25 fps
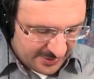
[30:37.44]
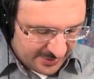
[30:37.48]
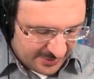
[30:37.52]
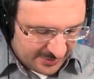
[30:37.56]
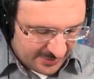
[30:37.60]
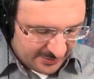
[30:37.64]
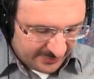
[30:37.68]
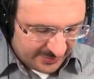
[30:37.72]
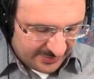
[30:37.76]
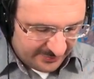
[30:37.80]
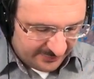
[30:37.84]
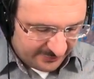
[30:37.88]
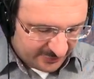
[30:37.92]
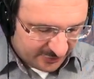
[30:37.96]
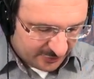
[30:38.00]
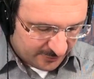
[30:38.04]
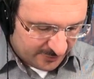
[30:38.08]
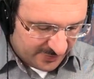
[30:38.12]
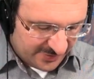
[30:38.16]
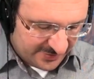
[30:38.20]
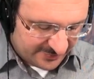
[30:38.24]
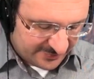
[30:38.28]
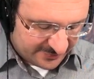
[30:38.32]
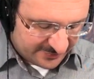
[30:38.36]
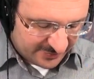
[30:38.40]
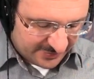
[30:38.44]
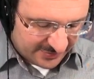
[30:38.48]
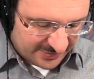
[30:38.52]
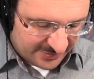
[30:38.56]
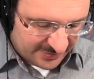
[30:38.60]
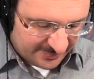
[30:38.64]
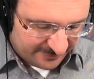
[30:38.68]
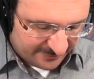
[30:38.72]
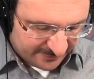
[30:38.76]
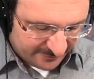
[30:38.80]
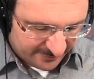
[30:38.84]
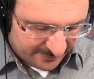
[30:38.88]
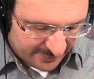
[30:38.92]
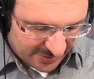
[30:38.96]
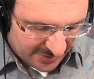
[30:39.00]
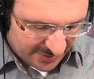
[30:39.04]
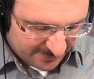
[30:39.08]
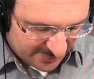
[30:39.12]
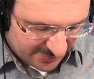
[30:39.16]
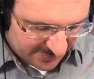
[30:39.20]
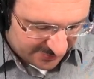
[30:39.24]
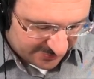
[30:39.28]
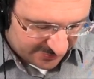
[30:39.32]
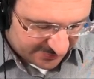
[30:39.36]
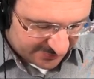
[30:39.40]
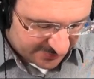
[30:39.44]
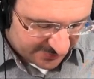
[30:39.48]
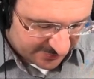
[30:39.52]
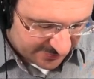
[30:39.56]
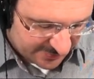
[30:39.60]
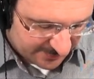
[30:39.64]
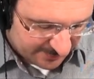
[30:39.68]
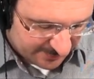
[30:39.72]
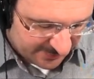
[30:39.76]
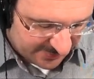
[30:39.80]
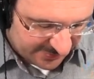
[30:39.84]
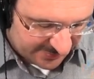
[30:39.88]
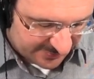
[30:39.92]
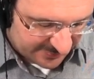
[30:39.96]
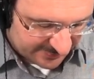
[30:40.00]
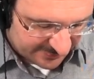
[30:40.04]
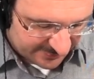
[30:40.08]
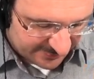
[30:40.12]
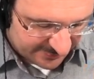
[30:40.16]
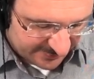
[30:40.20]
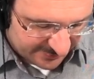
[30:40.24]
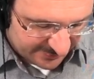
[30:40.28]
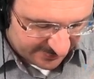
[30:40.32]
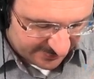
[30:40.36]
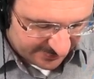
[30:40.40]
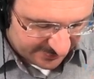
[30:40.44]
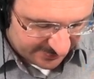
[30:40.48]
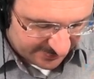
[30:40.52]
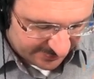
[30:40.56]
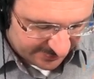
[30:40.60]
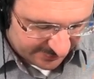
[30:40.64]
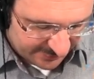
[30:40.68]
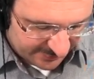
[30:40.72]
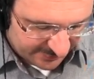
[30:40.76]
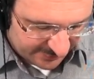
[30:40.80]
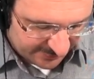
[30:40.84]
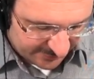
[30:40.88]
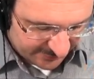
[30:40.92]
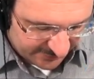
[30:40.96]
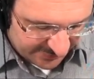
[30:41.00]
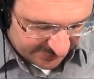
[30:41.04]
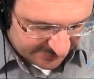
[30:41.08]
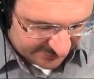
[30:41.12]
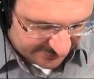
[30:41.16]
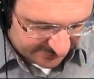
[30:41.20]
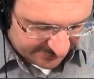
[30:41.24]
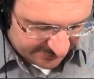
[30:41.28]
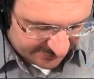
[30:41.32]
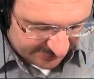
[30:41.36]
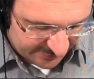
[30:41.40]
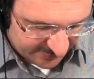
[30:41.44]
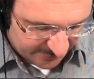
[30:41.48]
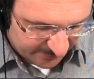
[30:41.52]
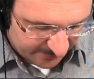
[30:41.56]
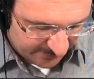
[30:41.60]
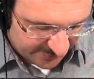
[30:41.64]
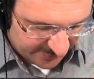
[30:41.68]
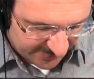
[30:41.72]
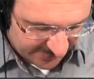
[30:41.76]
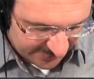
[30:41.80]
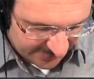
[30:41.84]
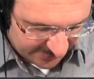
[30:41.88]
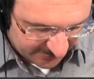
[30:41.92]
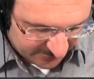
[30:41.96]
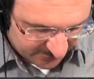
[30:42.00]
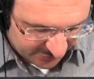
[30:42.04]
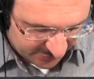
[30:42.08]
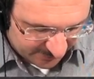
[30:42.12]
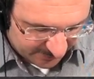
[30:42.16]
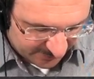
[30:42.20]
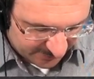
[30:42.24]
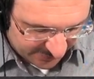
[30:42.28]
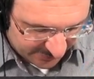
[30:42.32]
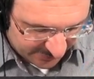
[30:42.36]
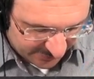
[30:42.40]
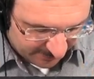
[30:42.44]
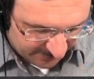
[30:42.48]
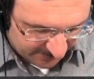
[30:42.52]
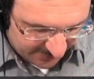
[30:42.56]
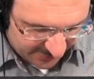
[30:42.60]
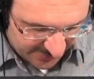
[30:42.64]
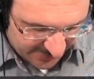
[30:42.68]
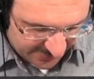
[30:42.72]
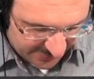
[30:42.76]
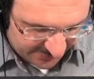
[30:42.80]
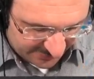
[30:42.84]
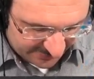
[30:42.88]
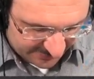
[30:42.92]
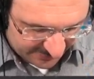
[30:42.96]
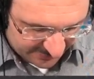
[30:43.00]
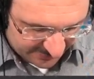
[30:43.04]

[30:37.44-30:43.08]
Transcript: Okay, so B is to the left of gamma, so that means Green's theorem can actually be applied.